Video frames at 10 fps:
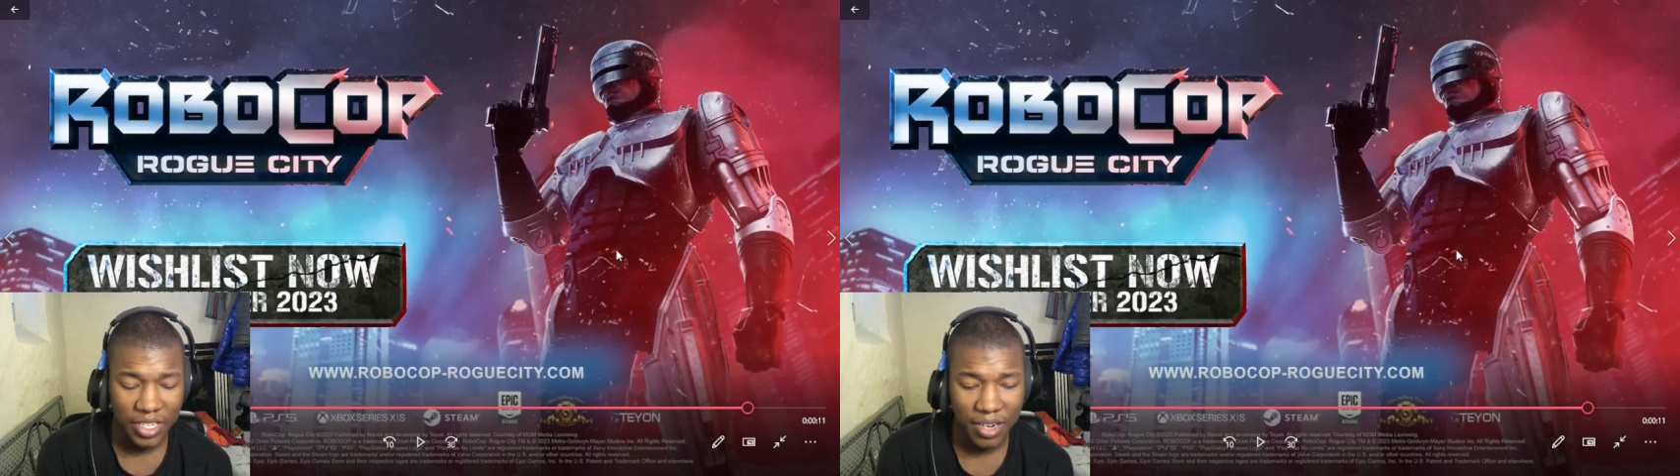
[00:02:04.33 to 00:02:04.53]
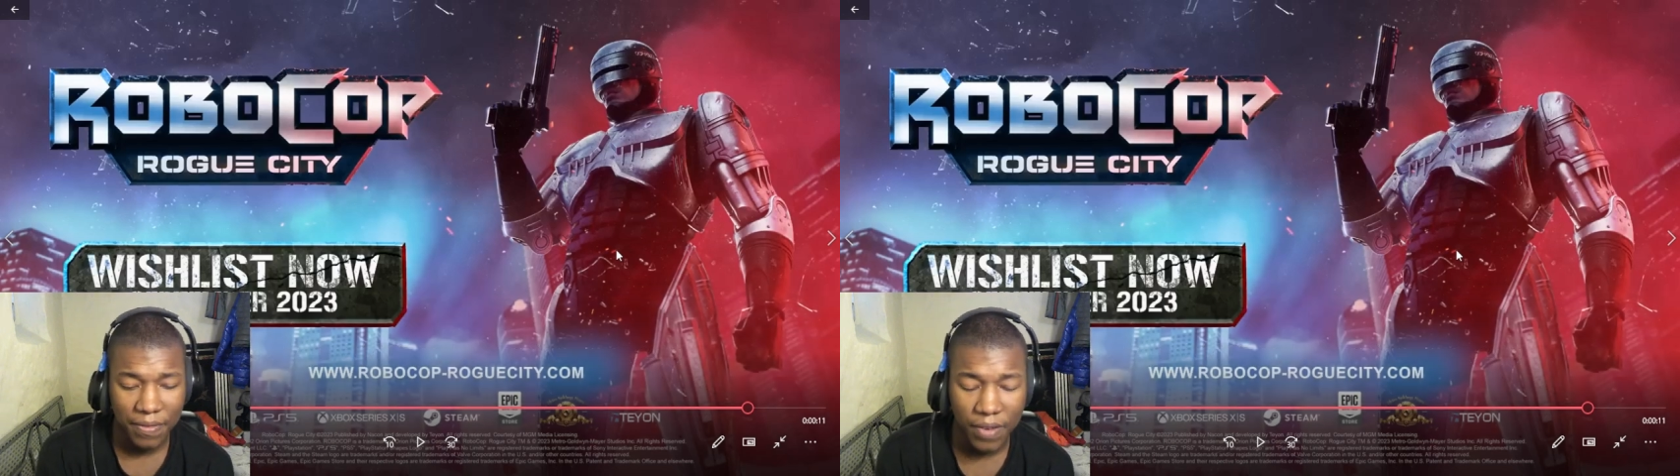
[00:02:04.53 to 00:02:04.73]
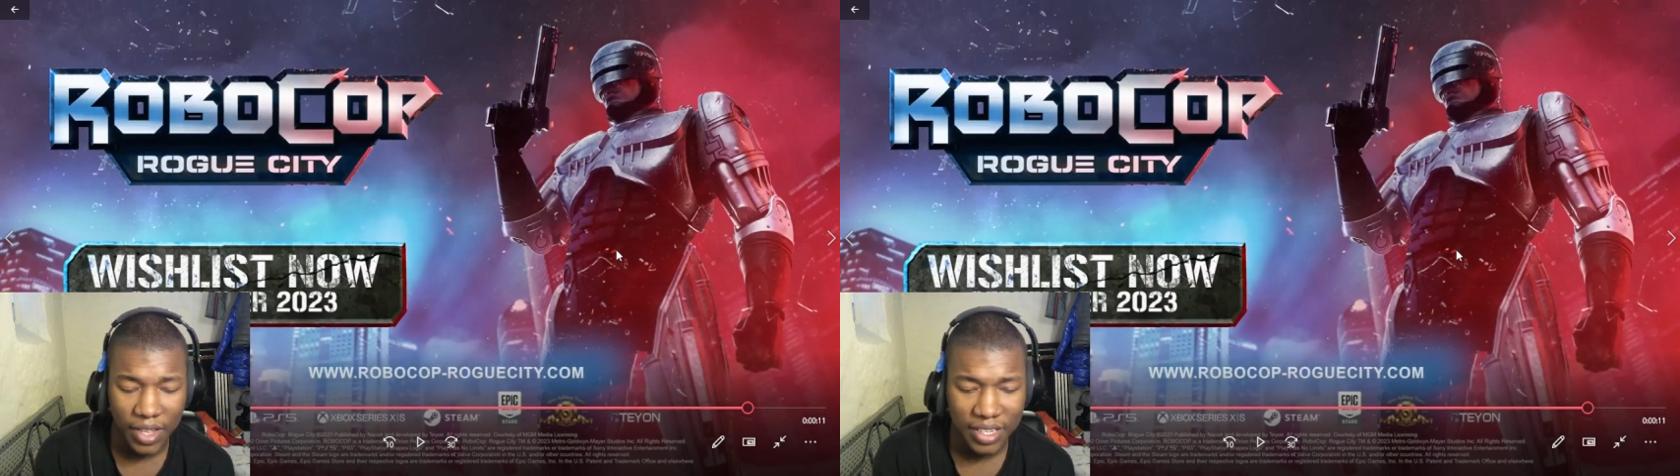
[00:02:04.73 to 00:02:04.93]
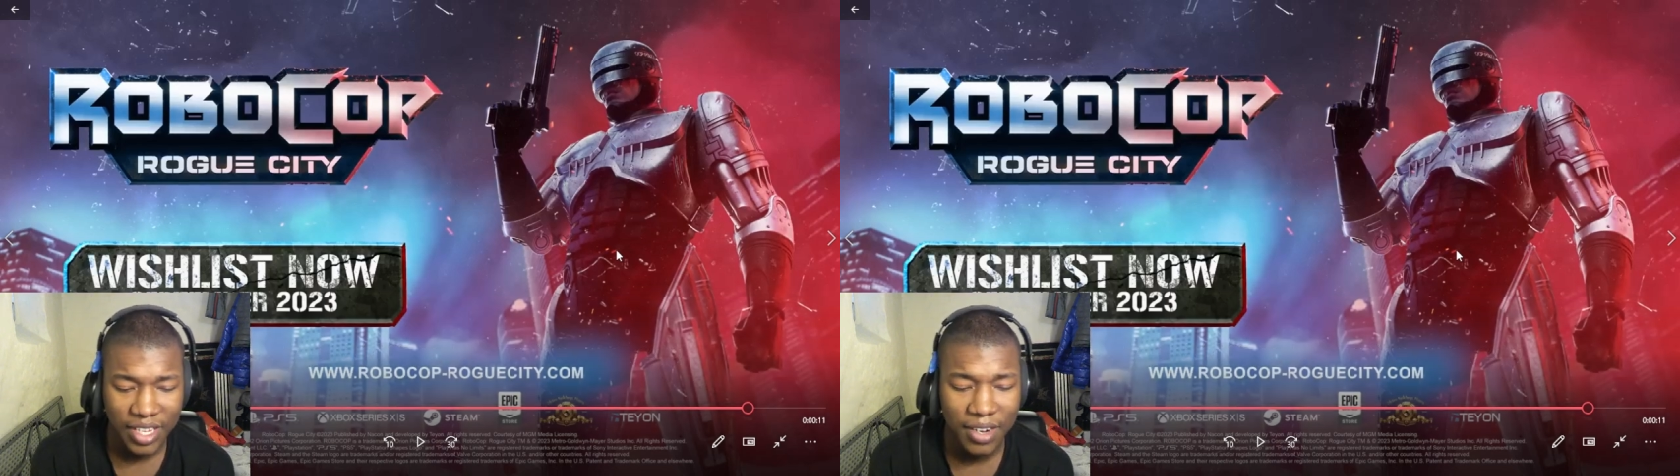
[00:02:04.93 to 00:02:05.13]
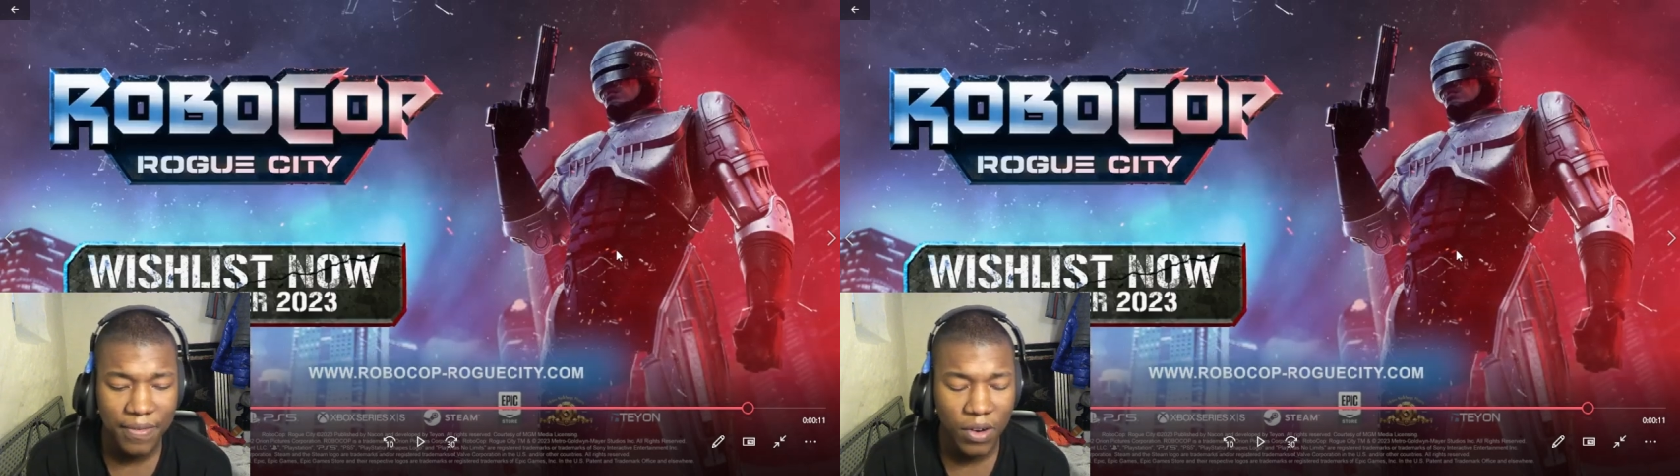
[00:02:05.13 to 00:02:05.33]
It's kind of far. That's
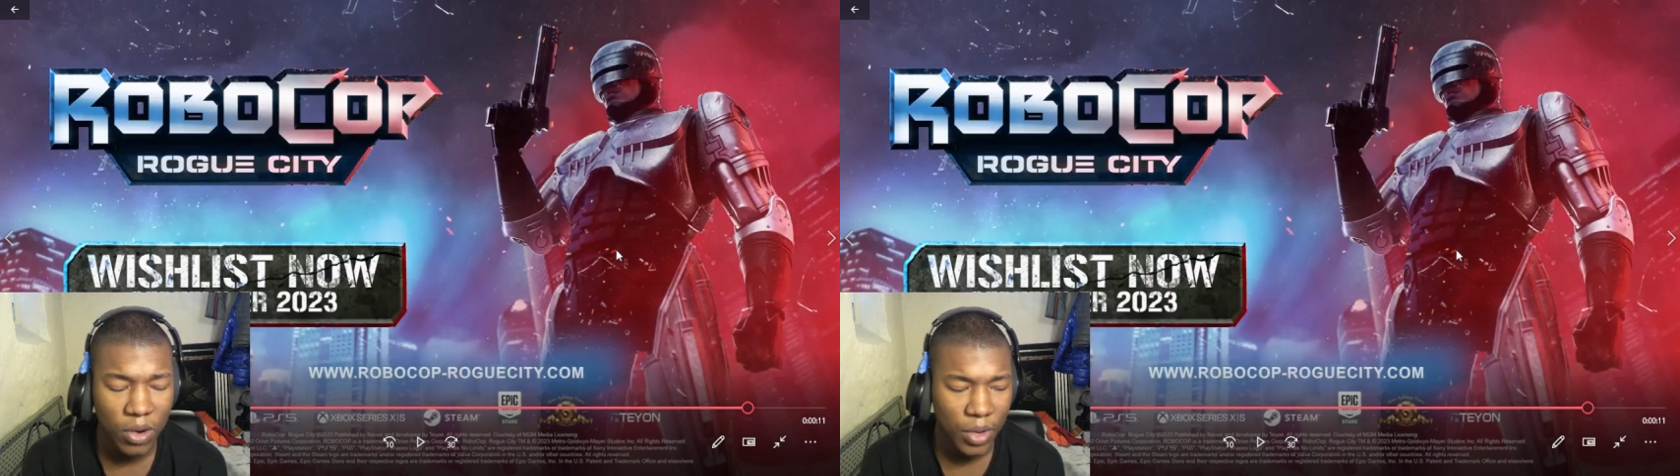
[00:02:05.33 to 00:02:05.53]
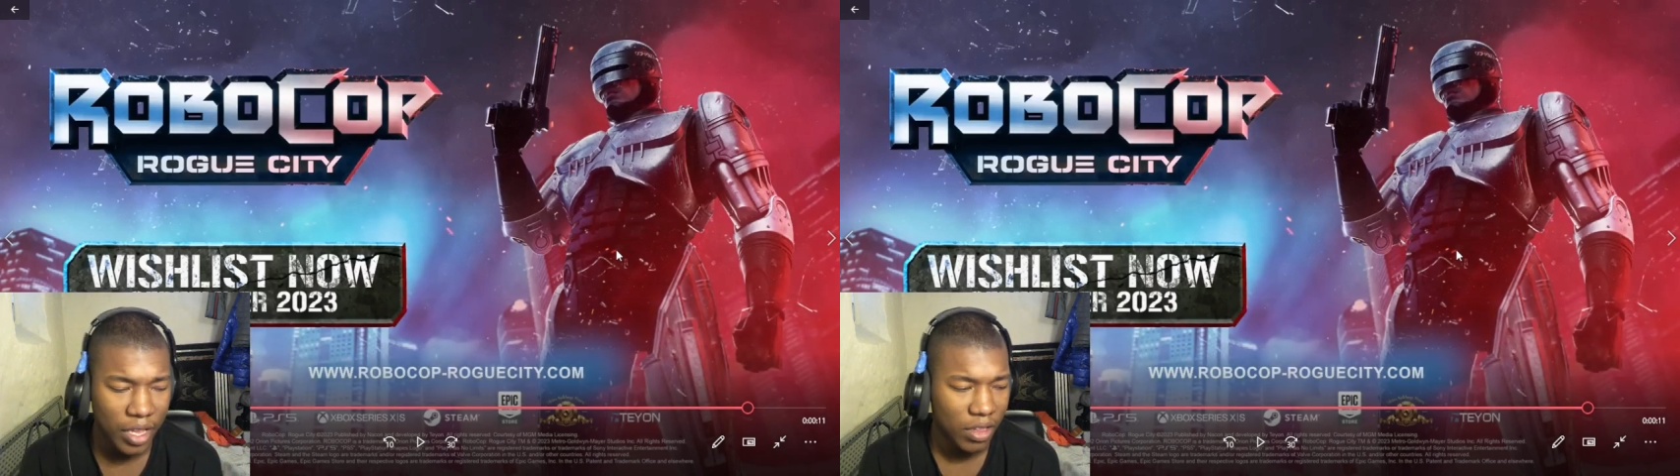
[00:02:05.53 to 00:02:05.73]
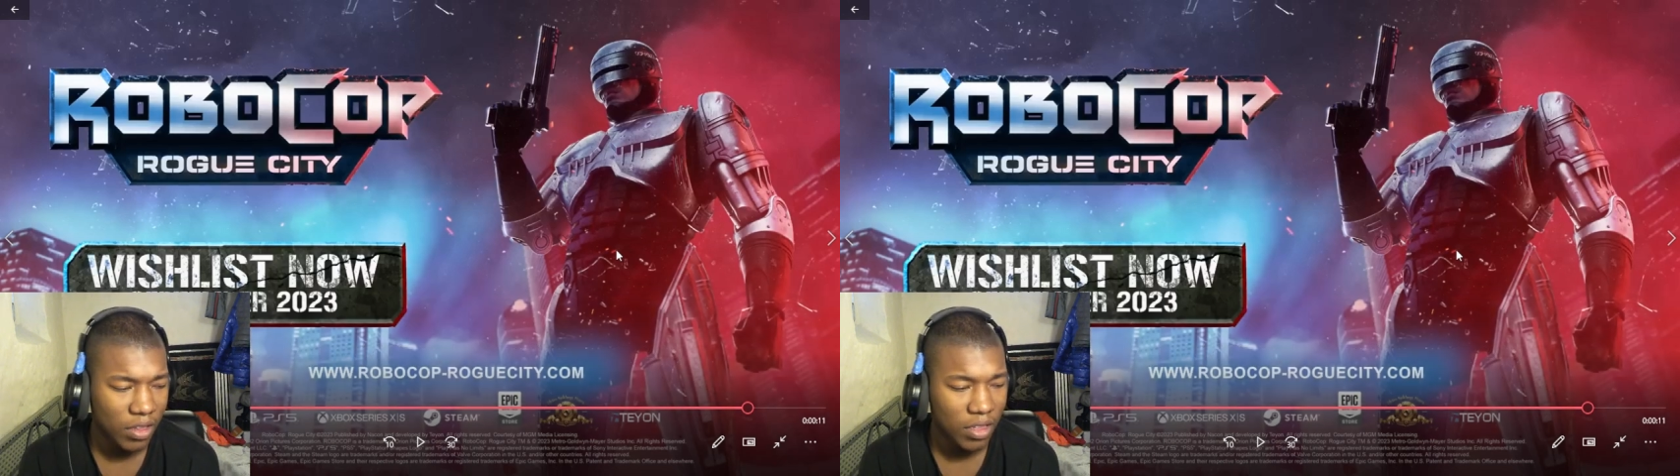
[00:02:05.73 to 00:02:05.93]
kind of far away.